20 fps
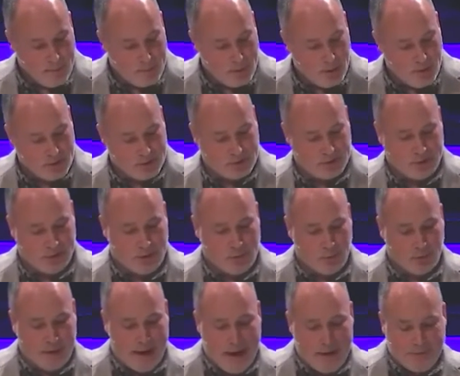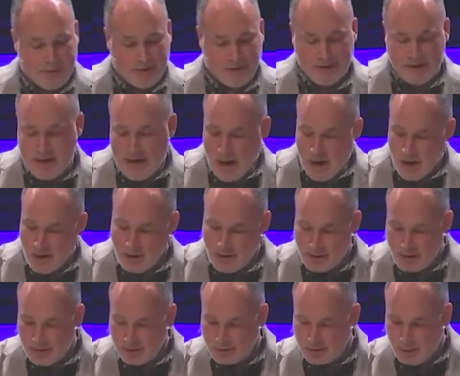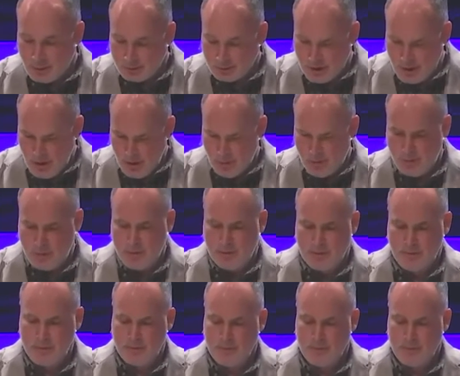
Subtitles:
person will have to carry his own load.